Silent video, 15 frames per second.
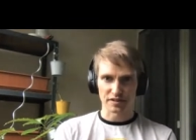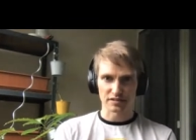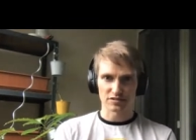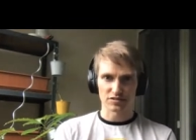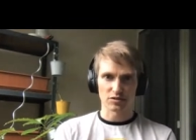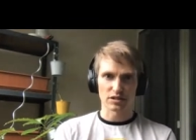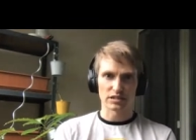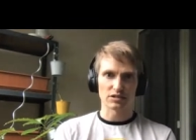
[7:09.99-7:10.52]

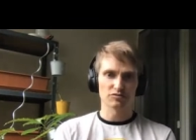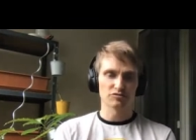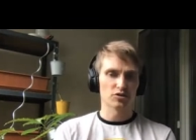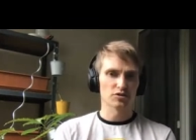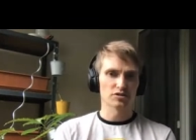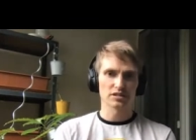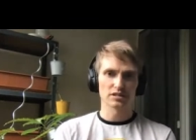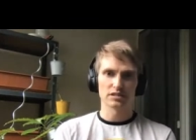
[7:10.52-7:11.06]
So I, of
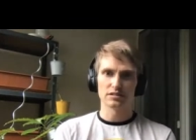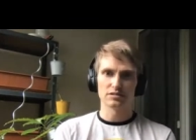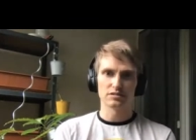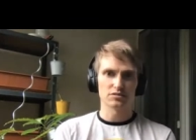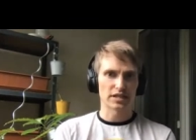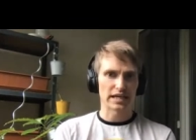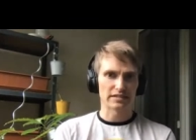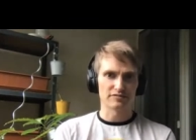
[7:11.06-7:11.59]
course I needed to
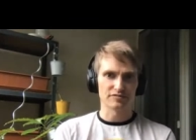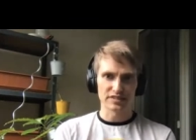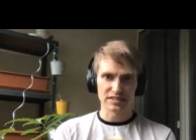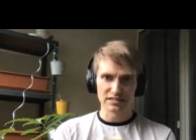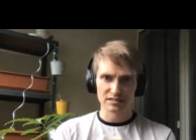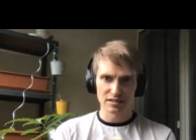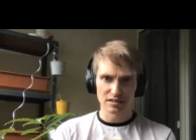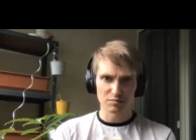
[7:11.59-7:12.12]
get a
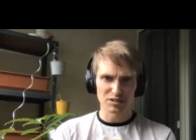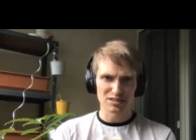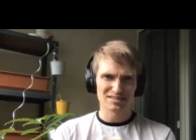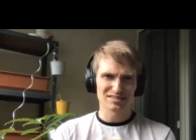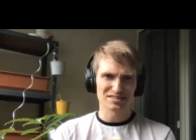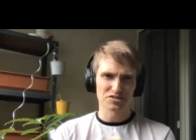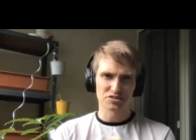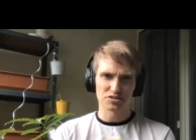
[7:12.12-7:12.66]
visa, but it's
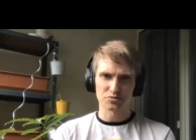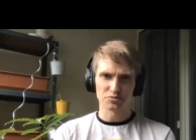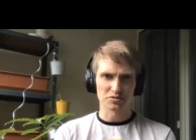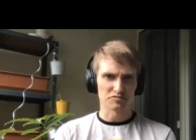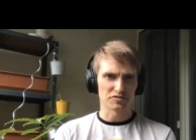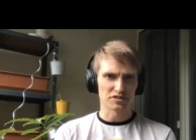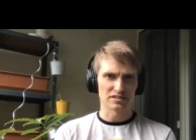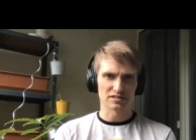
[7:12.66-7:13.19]
a student
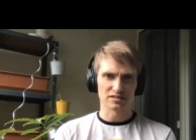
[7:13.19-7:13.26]
visa.